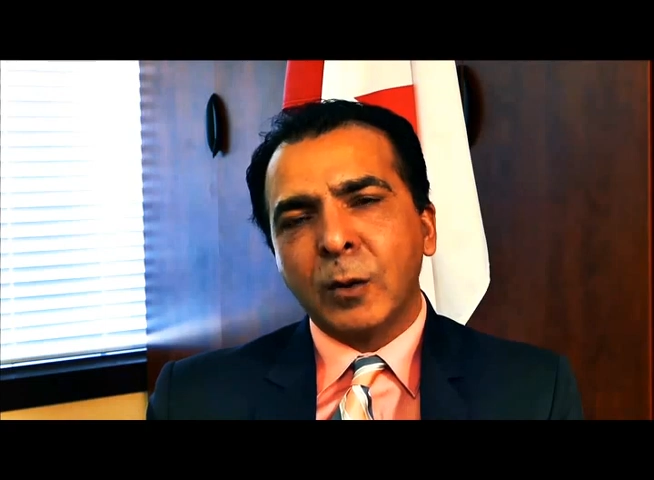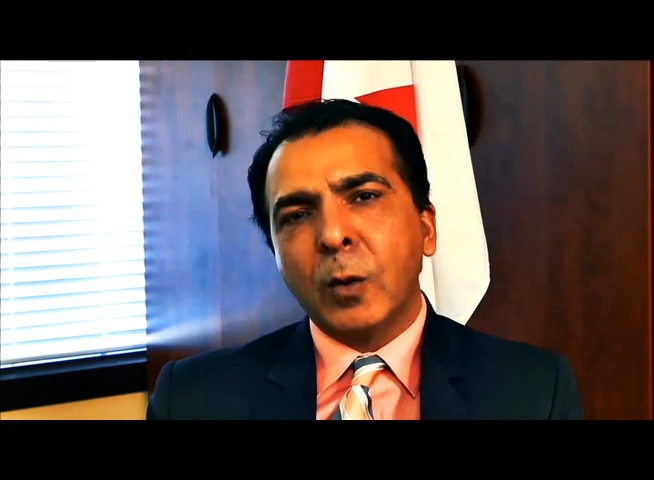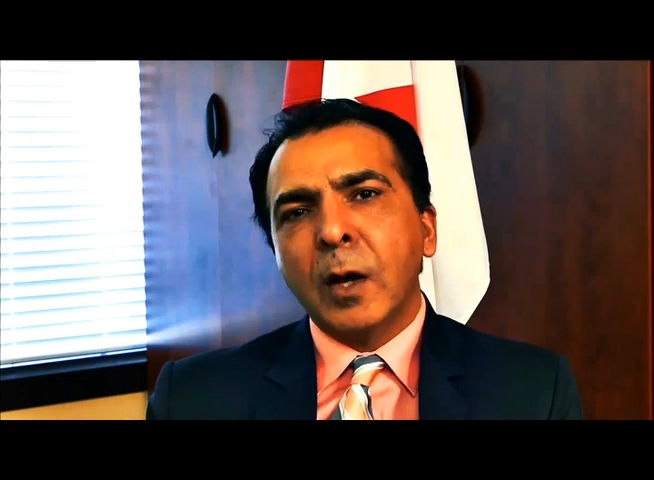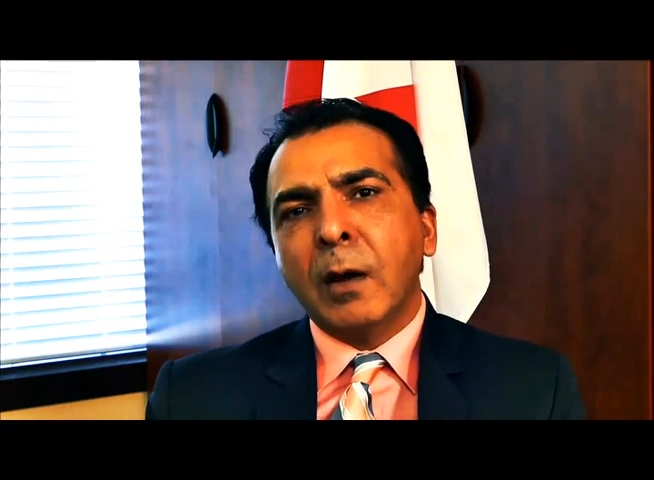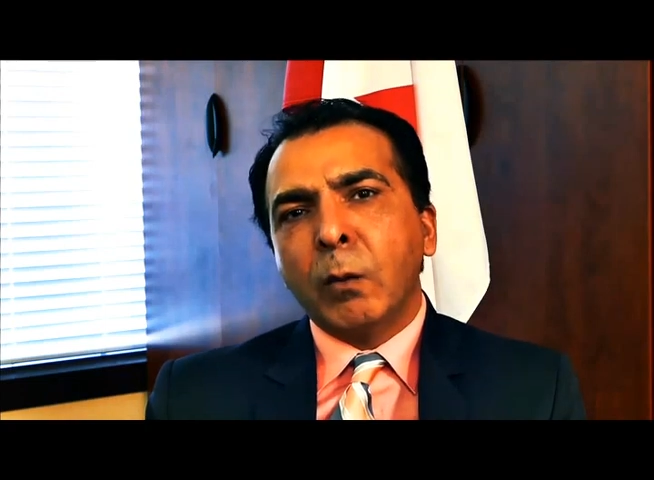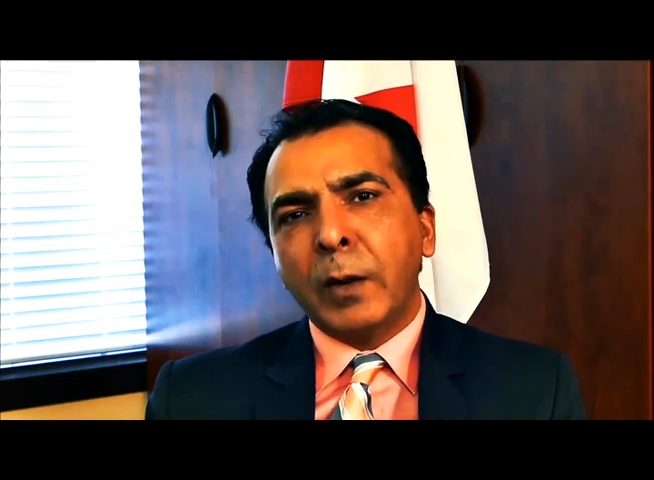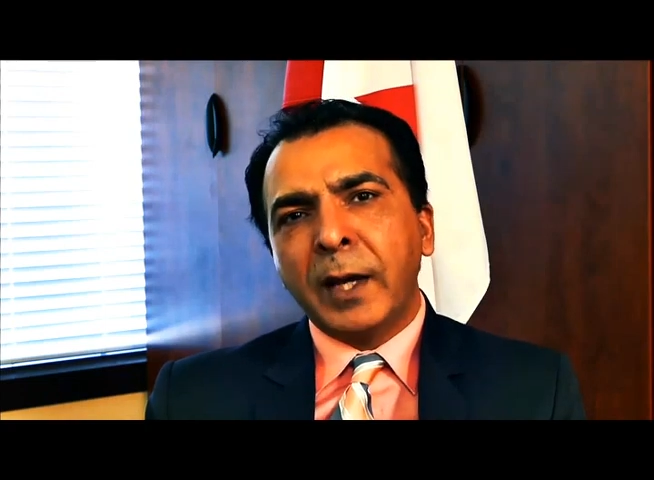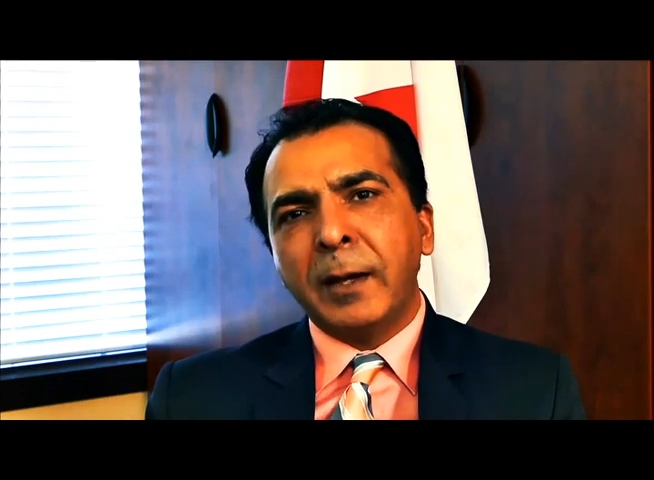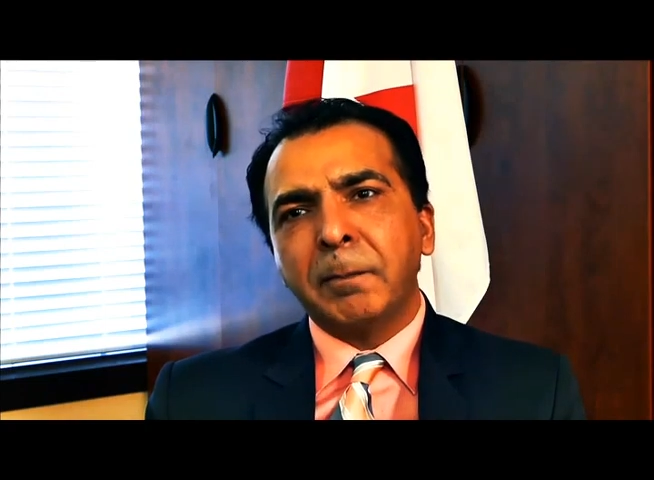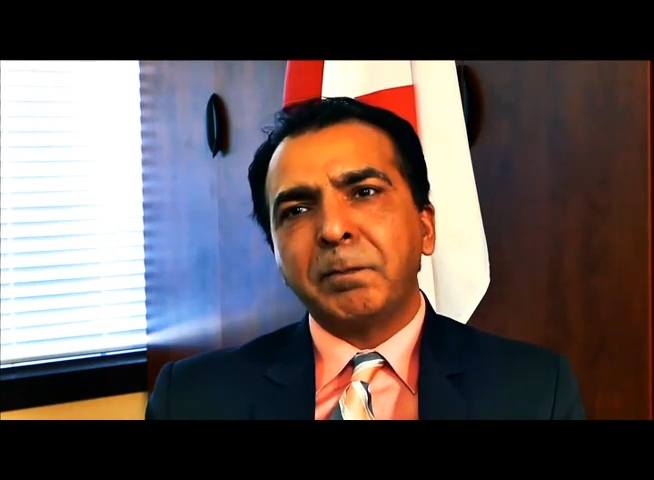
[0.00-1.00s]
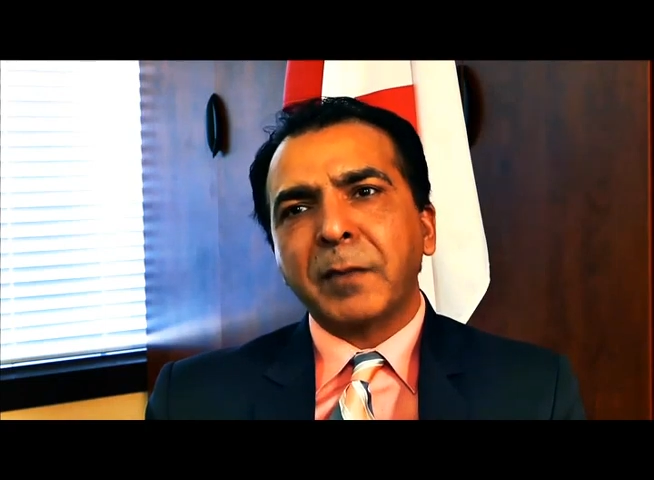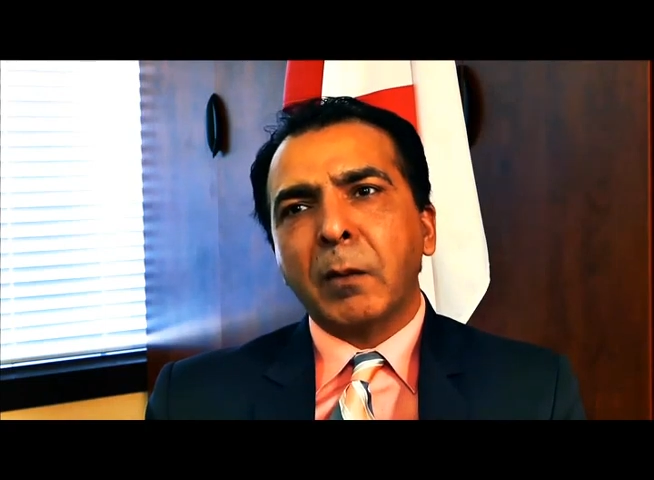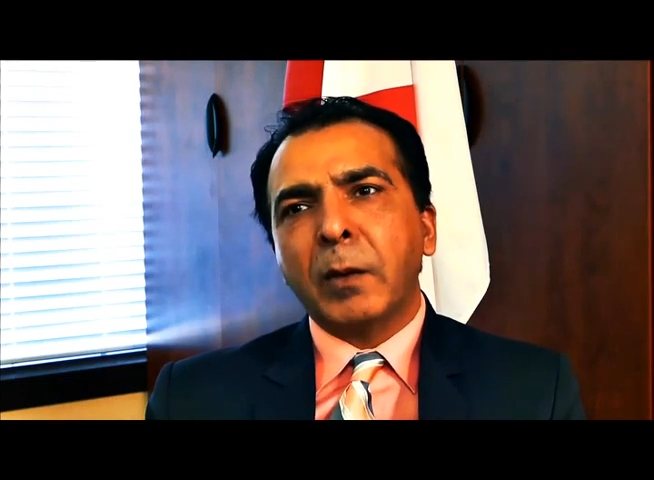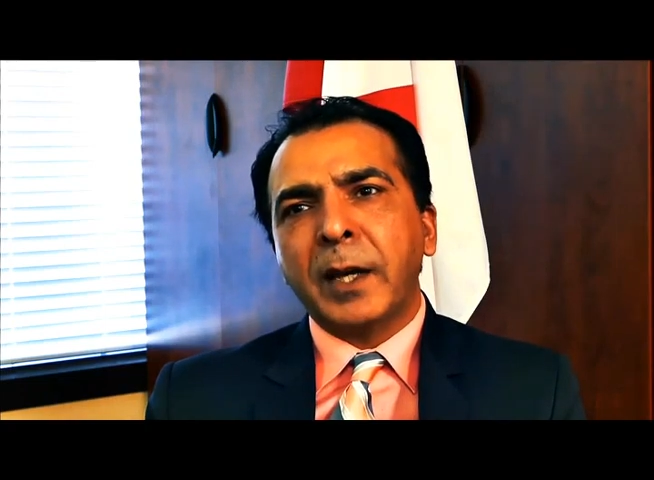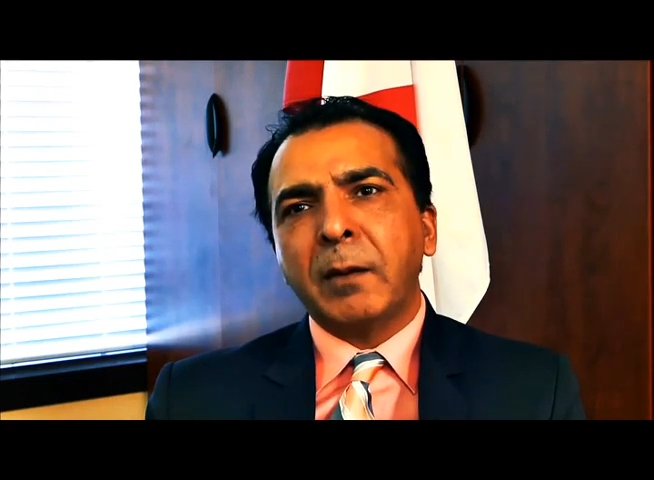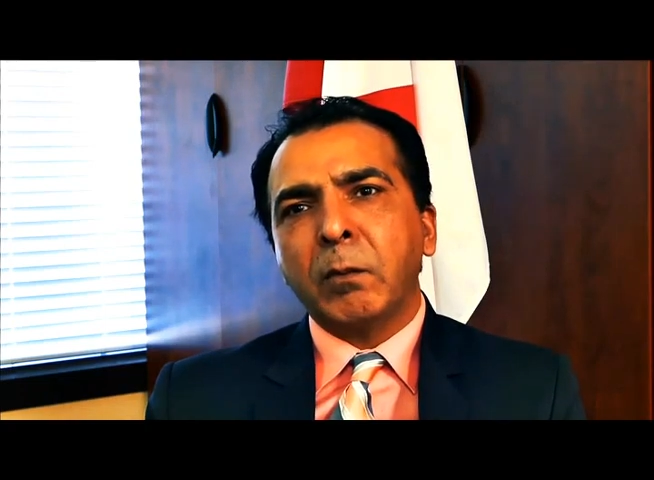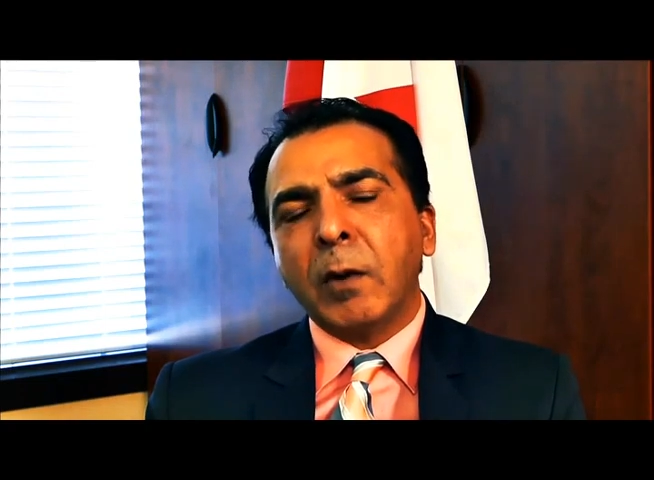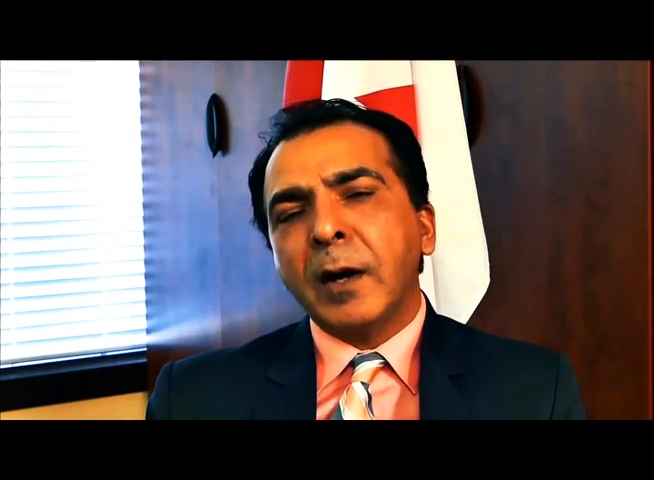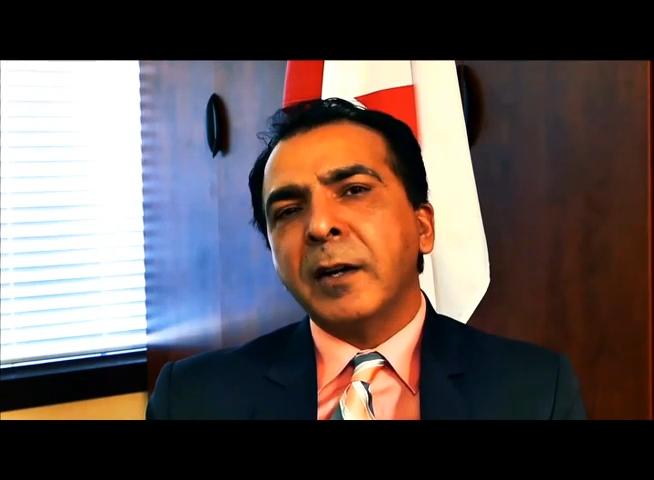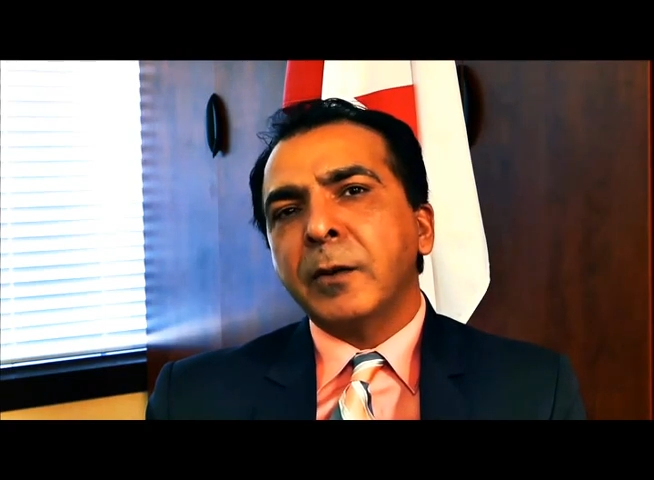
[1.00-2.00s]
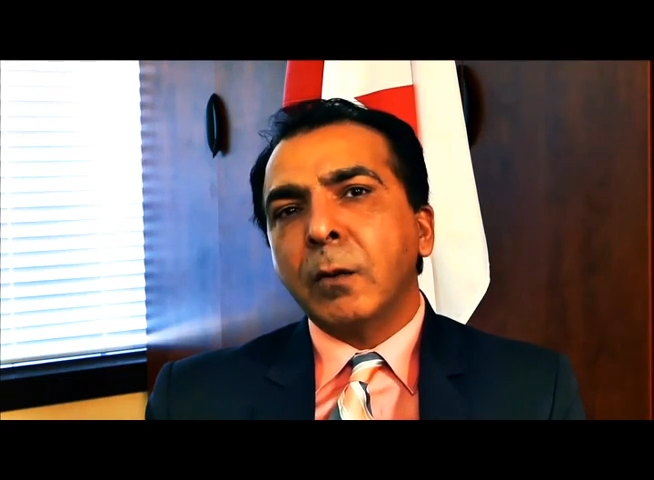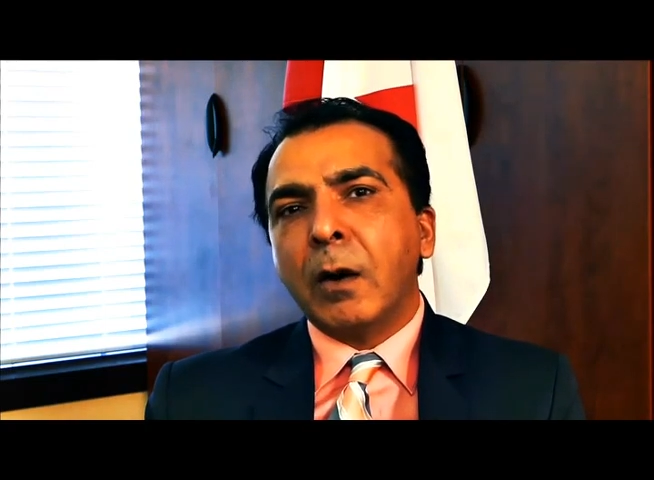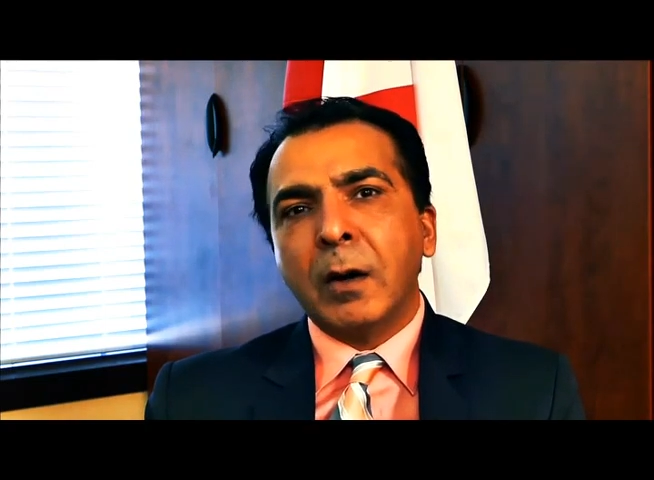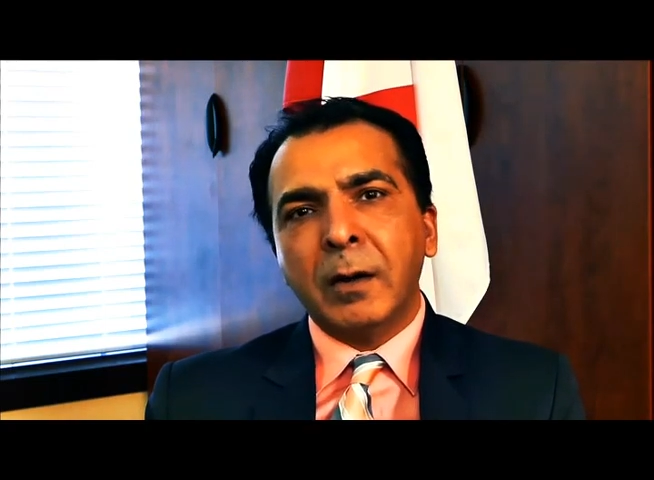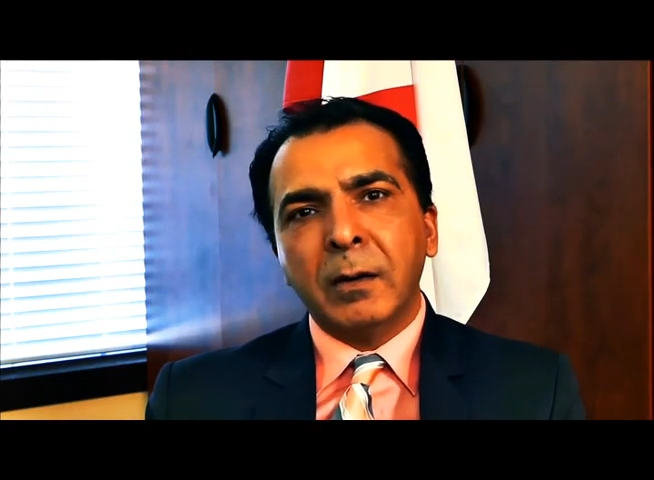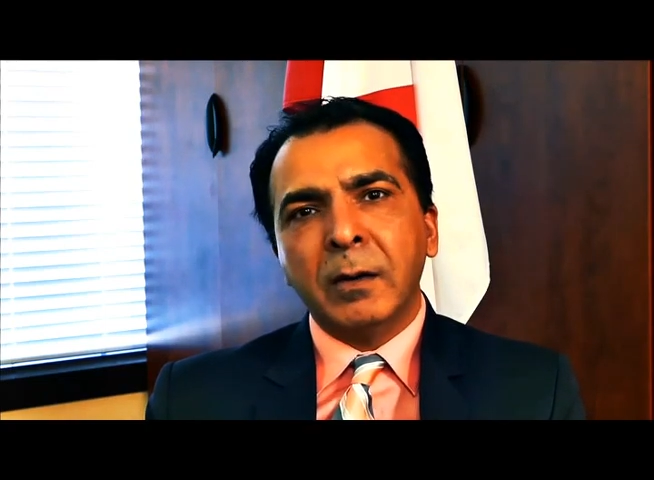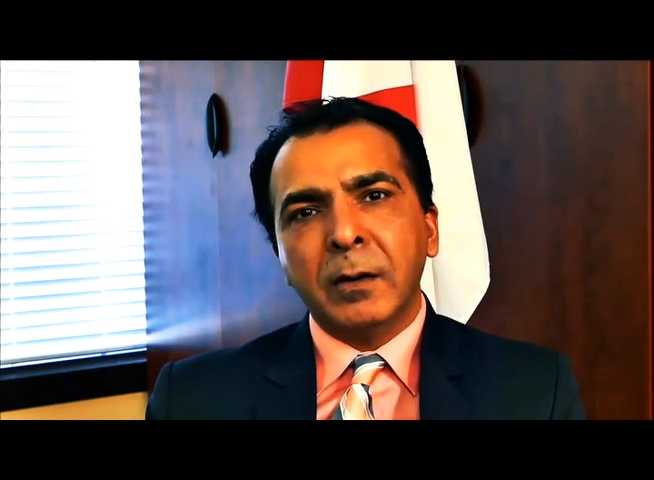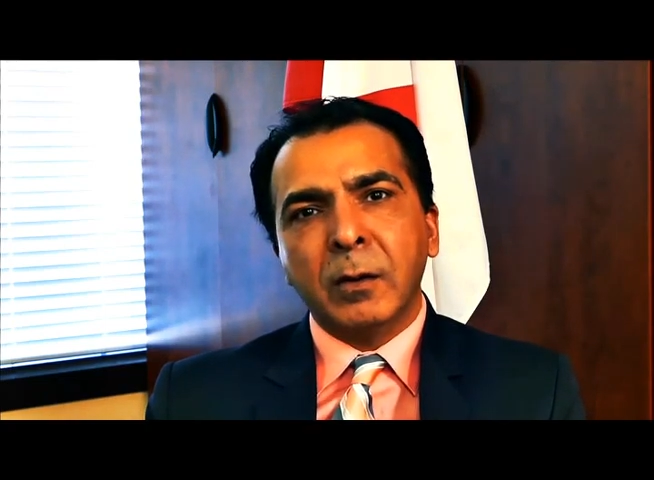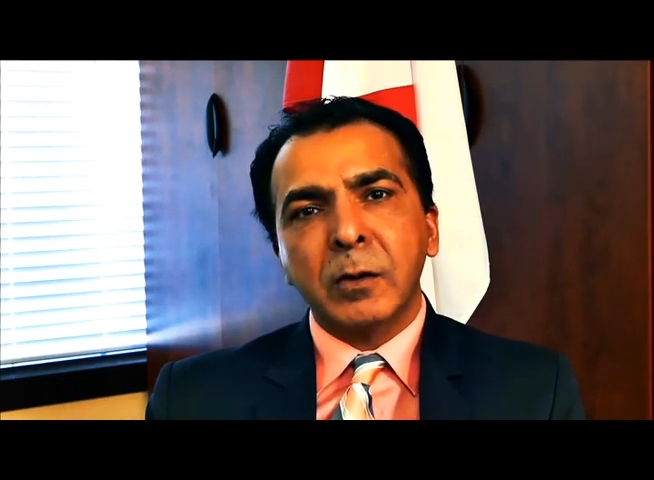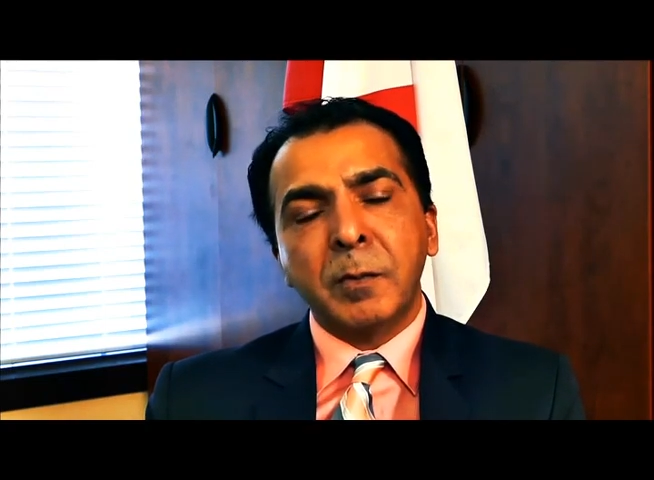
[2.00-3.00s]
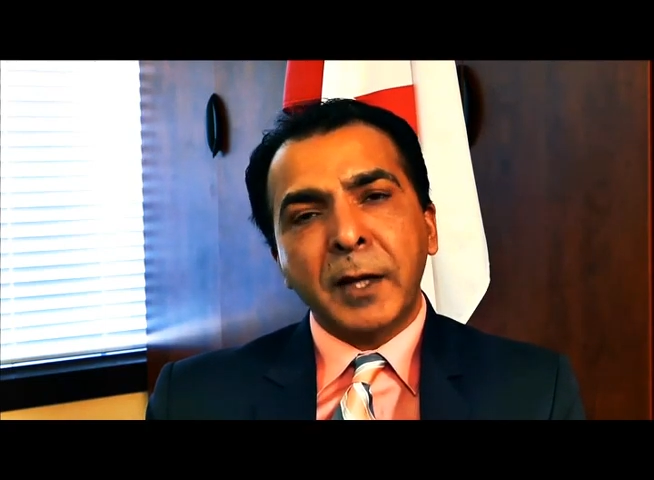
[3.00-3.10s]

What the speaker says: So we wanted to honor those,